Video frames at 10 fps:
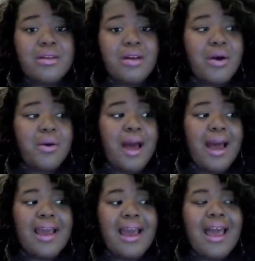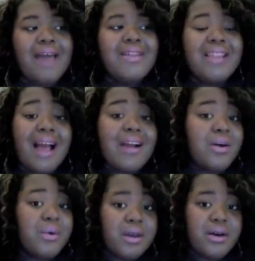I have a lot going
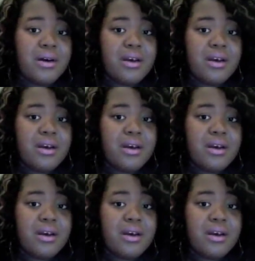on.